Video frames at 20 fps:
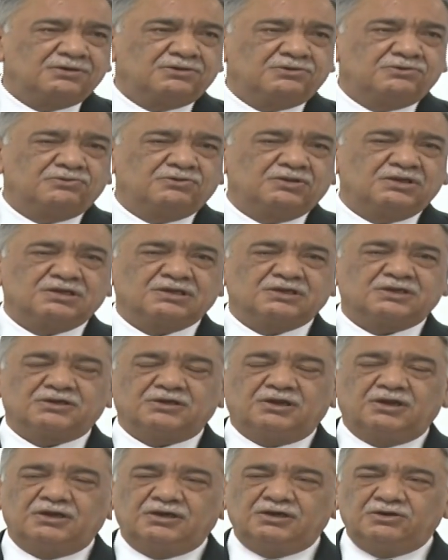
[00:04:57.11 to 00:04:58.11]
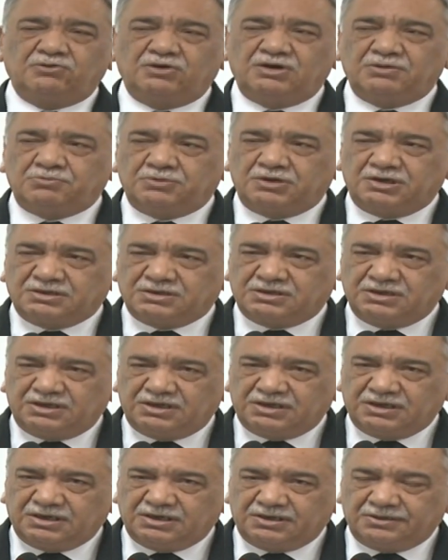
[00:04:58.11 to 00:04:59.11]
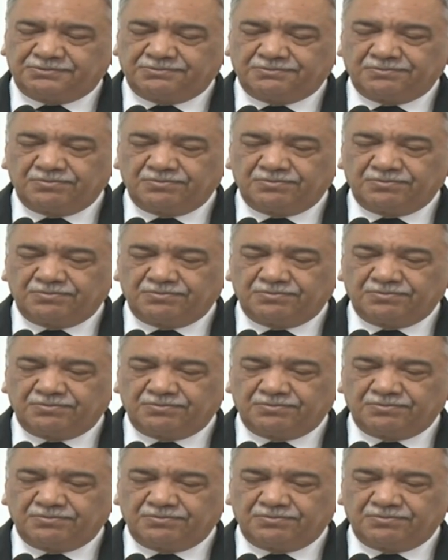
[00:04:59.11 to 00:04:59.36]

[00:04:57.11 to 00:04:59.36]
to this newly merged area,